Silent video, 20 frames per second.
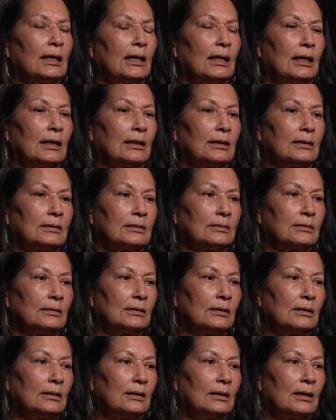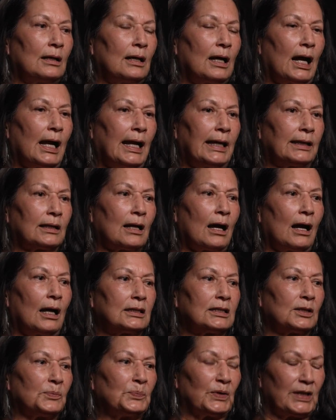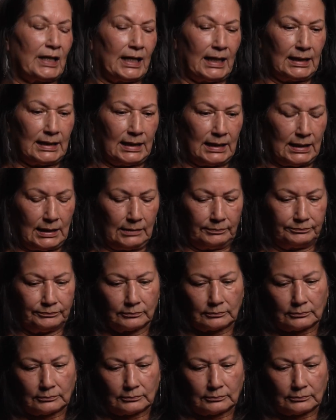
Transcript: And I had contemplated